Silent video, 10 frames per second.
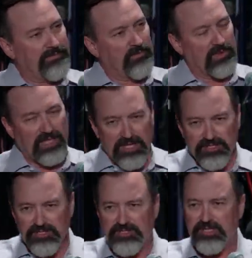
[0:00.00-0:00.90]

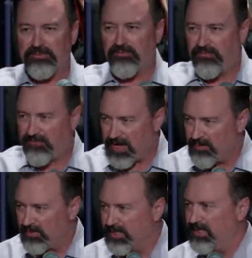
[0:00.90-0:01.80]
relationship,
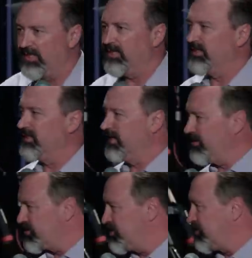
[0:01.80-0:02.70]
family,
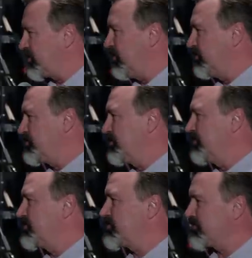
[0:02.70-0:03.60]
leadership,
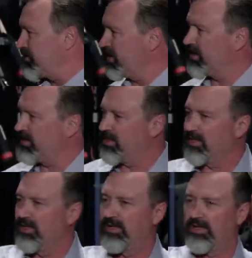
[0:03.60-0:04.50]
culture, strength
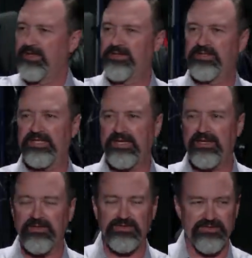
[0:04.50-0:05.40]
into any
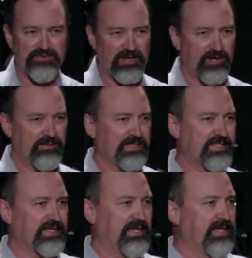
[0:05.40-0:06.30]
of those
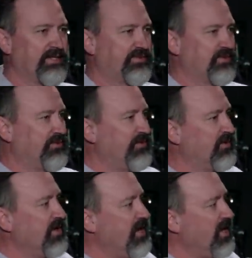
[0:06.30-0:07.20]
environments. And so if
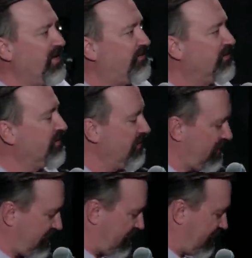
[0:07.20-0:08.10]
you're, if you're
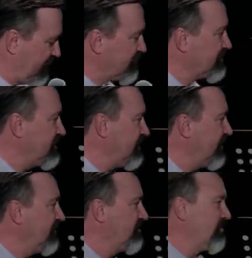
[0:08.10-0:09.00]
uh, interested
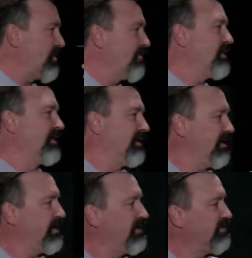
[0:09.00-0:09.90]
in growing
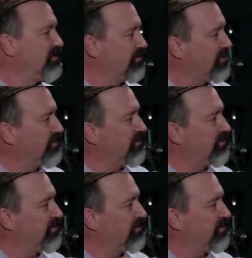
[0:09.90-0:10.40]
in your